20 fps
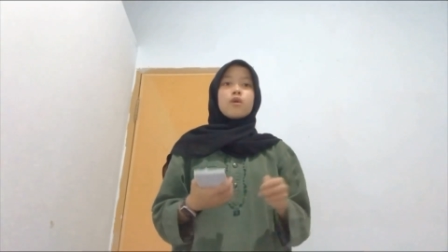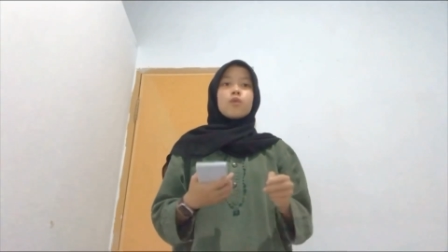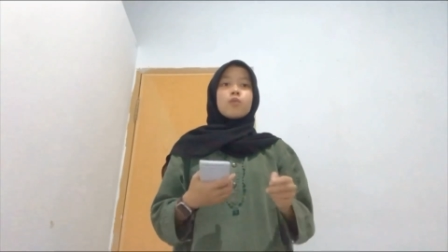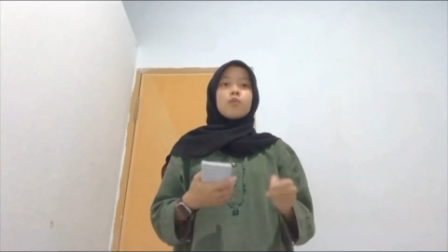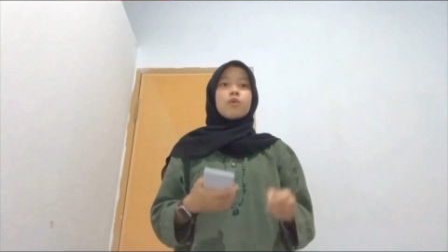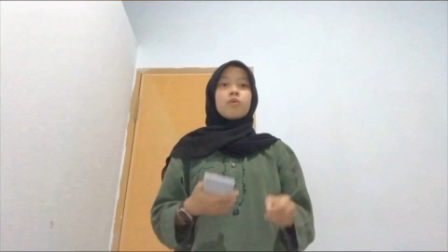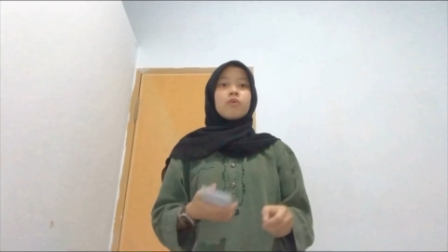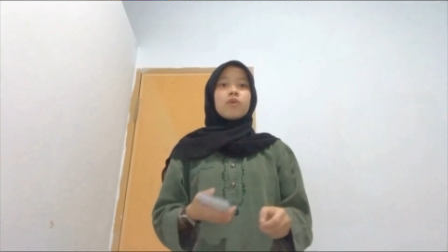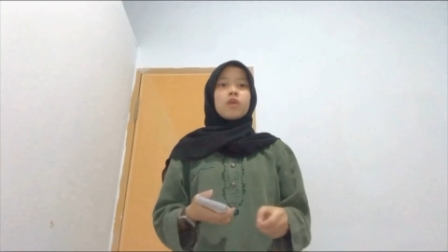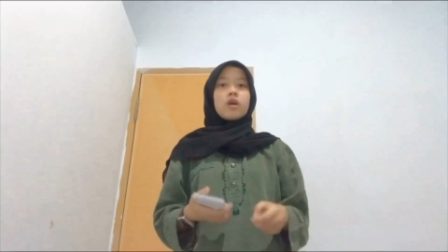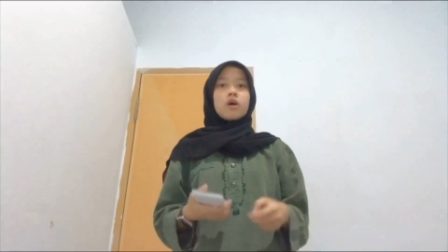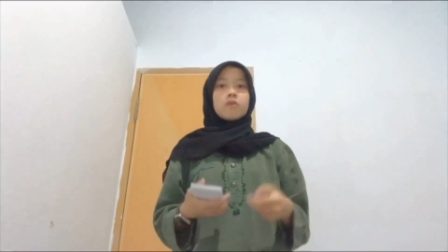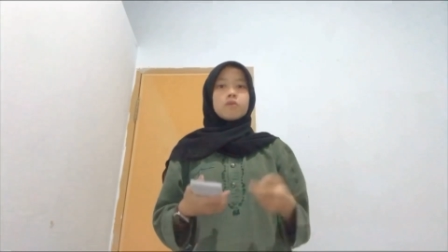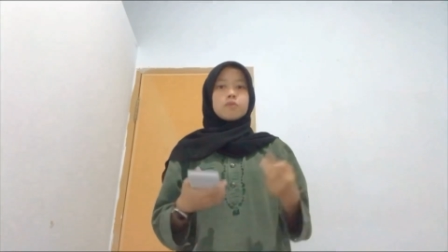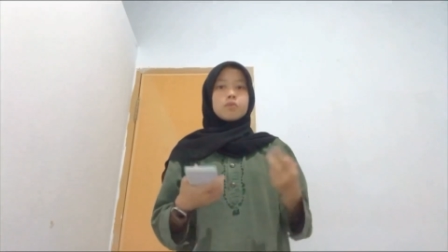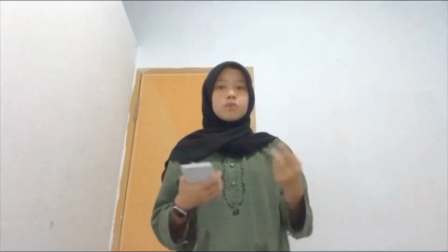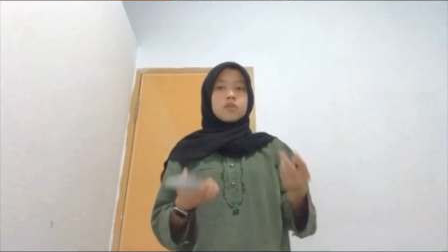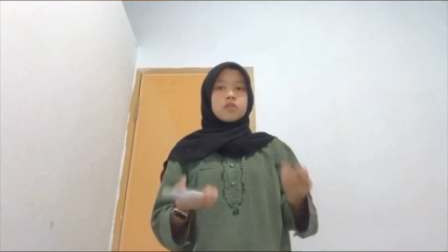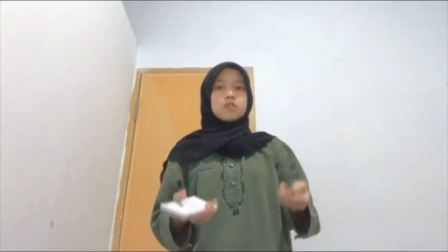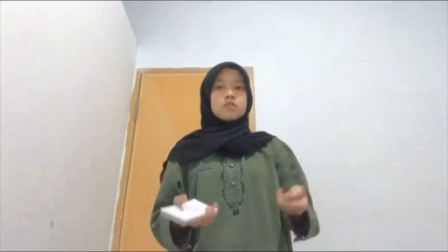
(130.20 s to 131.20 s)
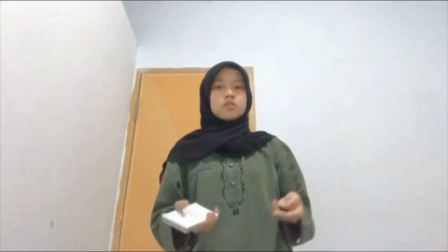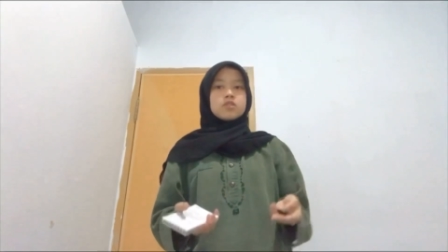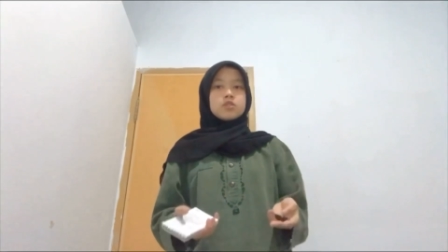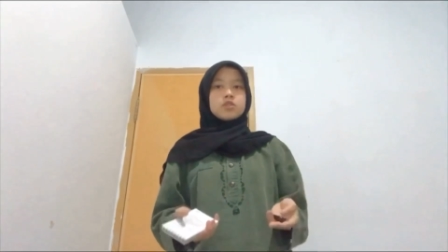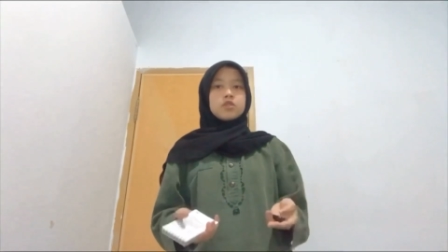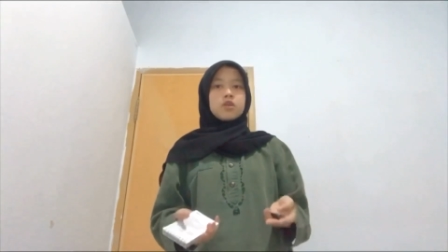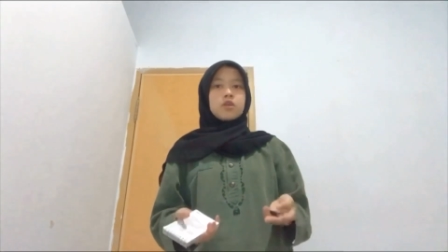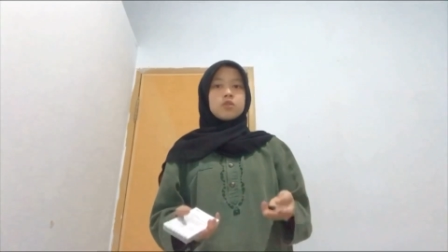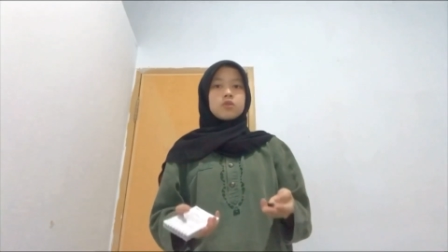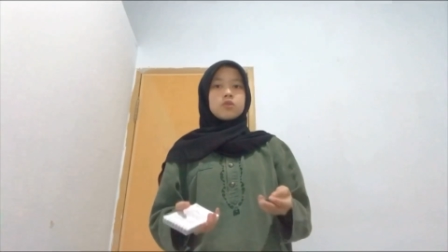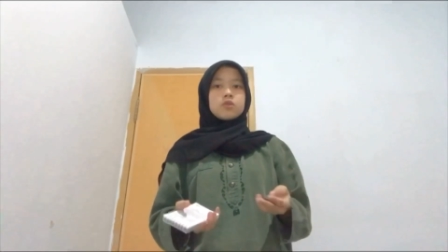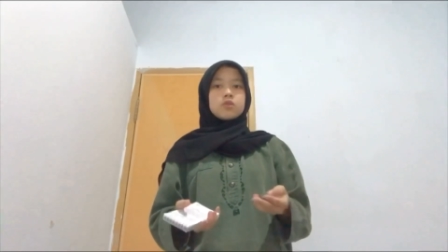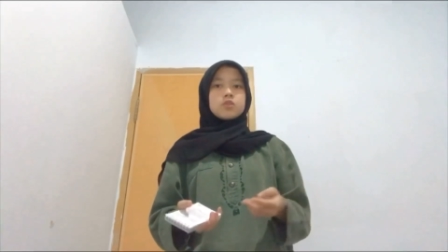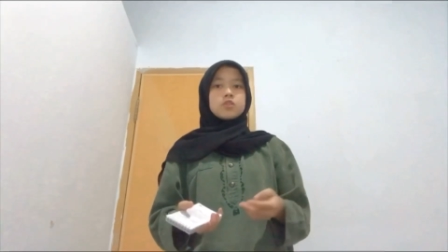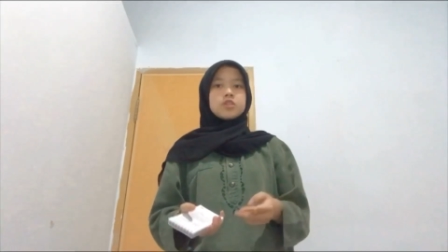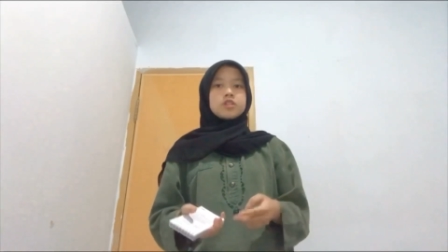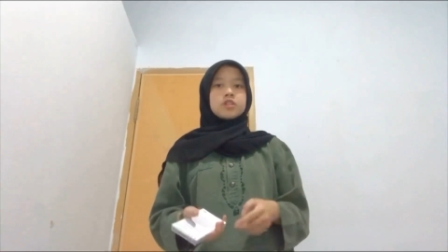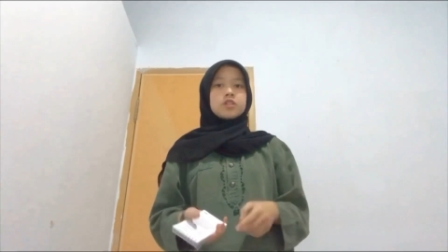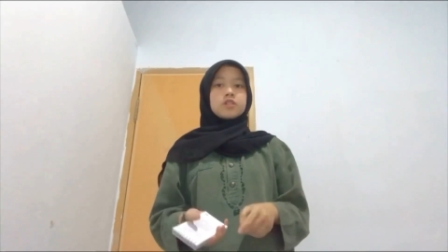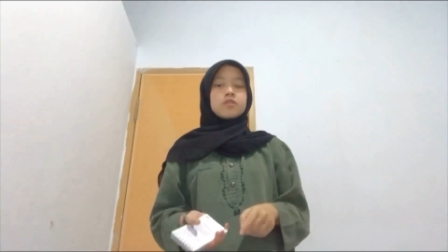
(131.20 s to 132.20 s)
we will approach
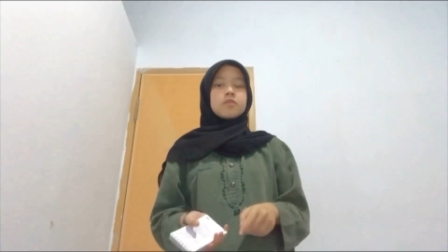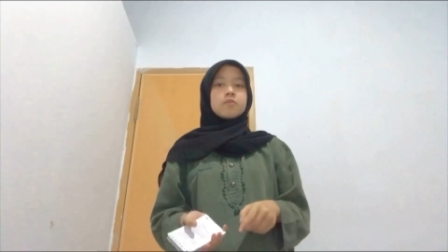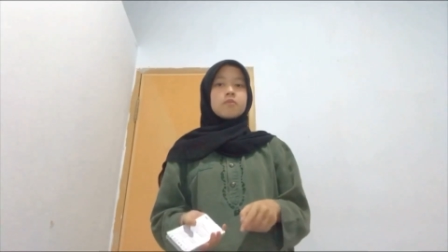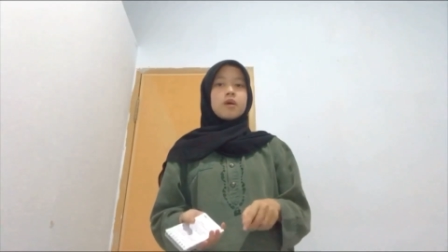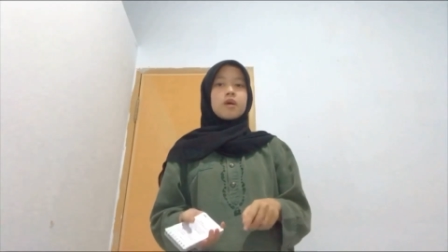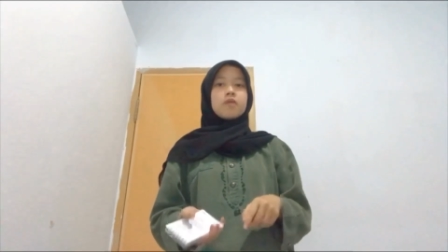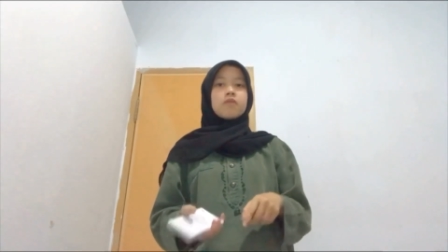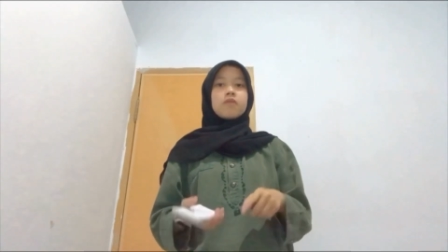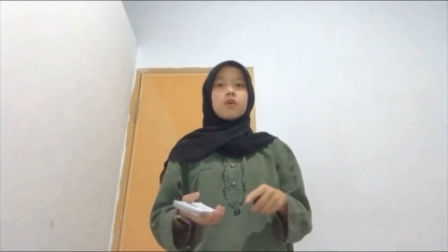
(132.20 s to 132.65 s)
conclusion by